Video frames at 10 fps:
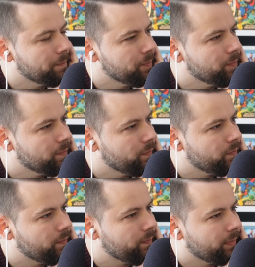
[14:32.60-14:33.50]

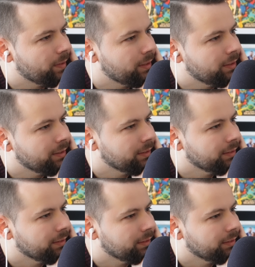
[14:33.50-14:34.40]

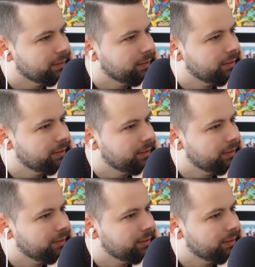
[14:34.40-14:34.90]
This person isn't speaking.